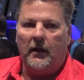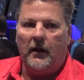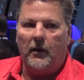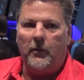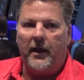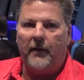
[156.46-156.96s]

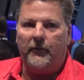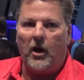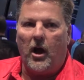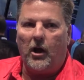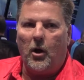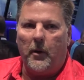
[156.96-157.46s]
Uh, we have an
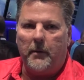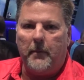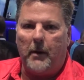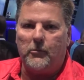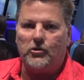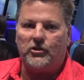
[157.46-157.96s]
ongoing
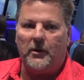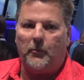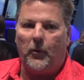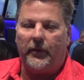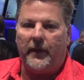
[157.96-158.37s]
membership with